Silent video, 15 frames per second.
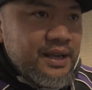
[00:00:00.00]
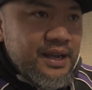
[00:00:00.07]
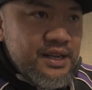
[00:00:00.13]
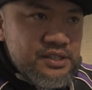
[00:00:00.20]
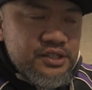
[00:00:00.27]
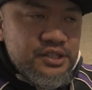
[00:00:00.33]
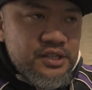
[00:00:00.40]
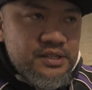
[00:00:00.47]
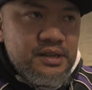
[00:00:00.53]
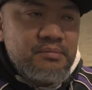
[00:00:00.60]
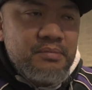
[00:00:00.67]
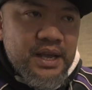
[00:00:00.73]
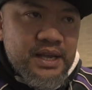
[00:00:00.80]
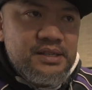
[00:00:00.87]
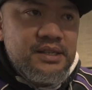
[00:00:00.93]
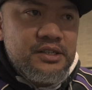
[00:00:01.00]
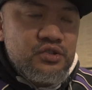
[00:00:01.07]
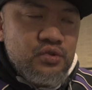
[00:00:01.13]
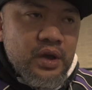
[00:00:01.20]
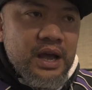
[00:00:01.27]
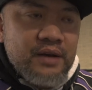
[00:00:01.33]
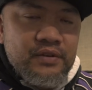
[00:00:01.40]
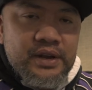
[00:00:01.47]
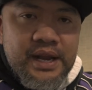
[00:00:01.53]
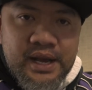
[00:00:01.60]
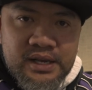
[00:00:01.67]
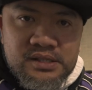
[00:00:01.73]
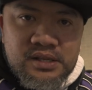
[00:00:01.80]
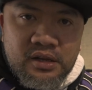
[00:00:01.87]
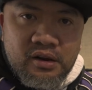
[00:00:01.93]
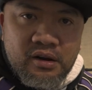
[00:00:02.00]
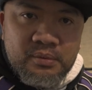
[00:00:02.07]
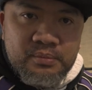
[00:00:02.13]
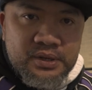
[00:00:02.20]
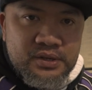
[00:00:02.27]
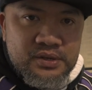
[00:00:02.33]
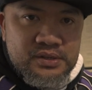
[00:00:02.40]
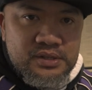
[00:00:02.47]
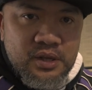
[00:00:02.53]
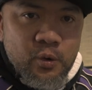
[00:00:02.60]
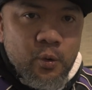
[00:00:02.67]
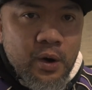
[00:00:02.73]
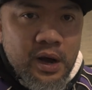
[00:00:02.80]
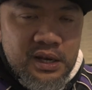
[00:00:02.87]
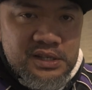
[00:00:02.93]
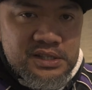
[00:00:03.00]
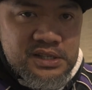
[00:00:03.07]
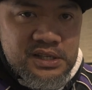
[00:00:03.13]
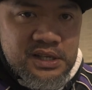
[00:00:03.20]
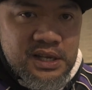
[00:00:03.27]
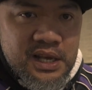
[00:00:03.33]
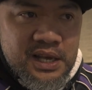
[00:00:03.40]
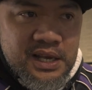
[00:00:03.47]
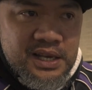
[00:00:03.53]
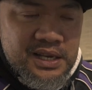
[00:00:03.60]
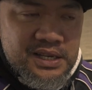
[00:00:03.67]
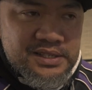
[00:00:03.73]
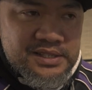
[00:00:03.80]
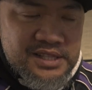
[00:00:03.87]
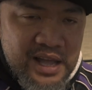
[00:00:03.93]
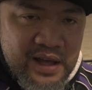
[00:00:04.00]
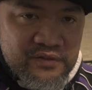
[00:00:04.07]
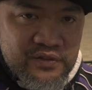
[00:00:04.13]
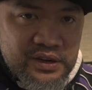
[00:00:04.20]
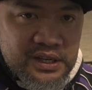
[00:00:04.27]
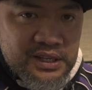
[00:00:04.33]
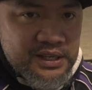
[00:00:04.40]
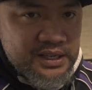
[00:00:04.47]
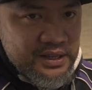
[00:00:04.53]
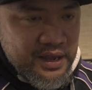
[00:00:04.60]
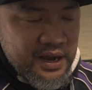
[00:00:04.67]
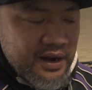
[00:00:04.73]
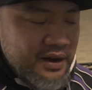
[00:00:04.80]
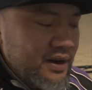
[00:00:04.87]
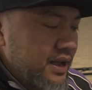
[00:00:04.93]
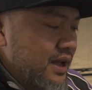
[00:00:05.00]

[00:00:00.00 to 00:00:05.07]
It's just amazing to have an XLR because the quality is definitely there.